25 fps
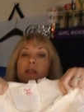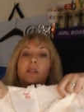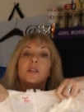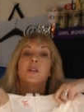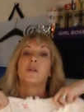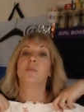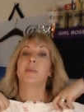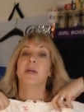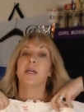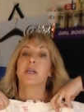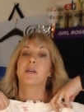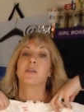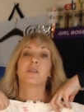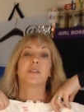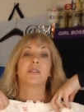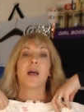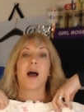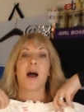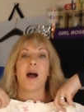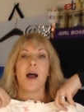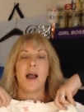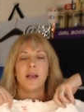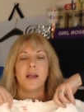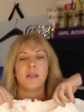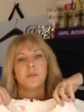was a little bigger
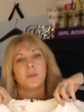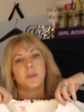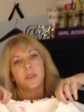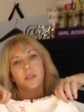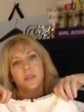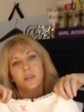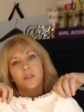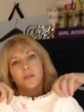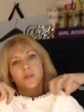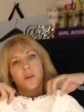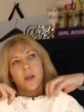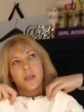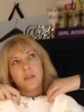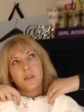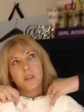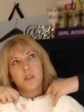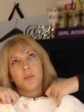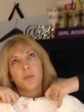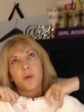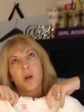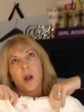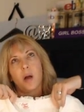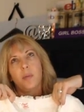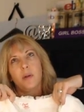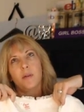size, but this dress
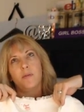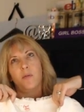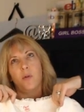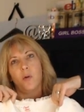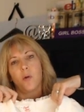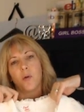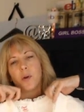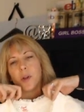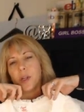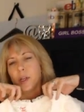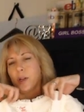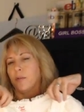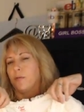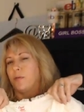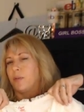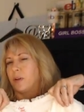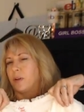is probably 40 to